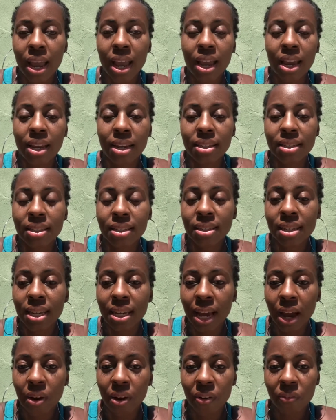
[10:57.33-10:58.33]
and
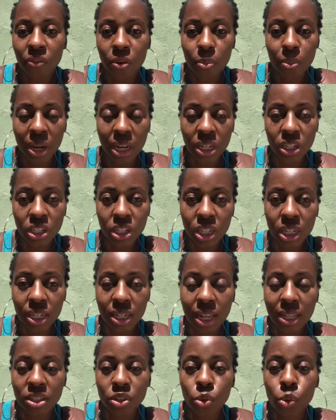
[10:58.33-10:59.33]
seek out information
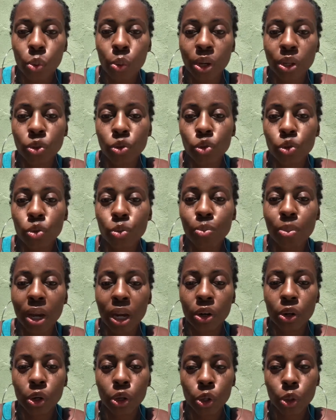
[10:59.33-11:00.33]
that's going to
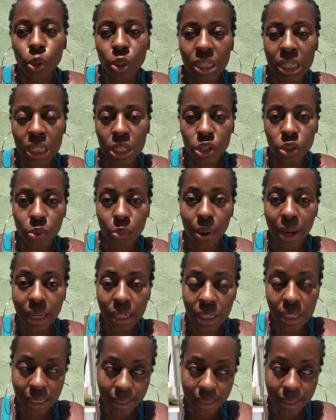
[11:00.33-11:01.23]
better your situation.